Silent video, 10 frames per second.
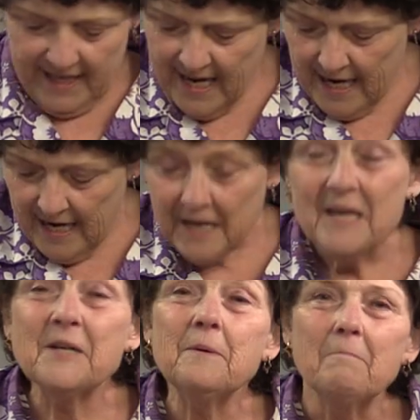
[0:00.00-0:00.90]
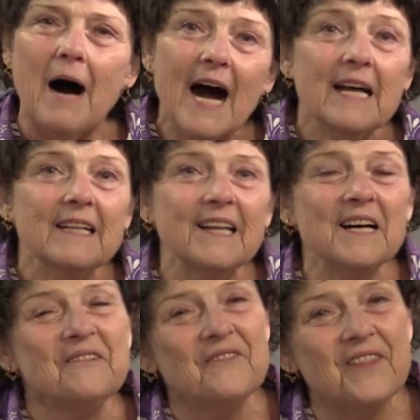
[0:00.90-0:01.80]
In my
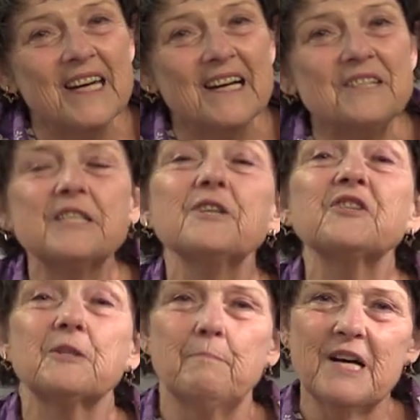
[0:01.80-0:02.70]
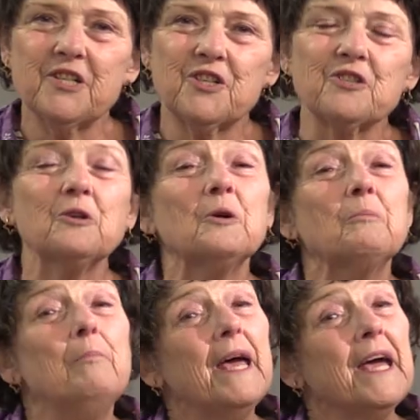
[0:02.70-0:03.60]
life there's a special
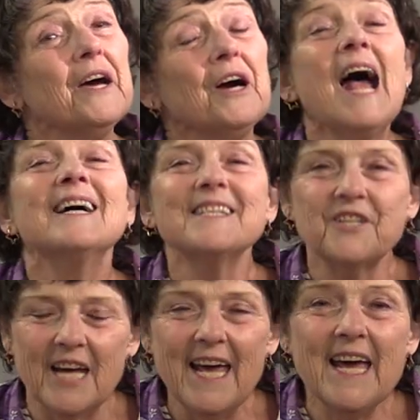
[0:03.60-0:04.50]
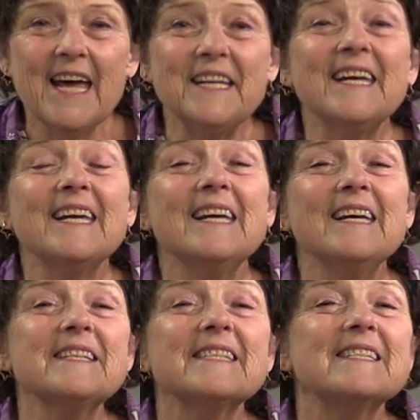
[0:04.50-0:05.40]
bear.
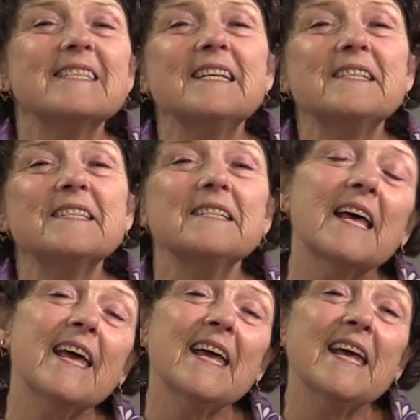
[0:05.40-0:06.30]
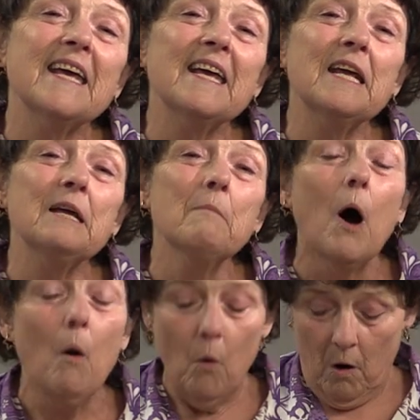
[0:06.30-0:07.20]
Teddy is his name.
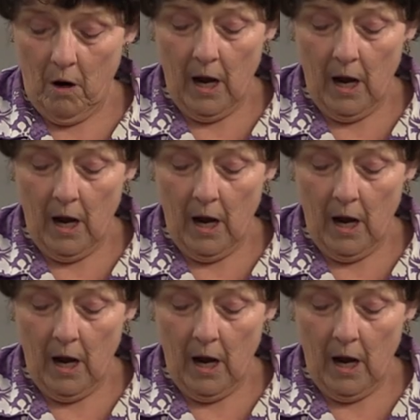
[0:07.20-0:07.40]
Oh,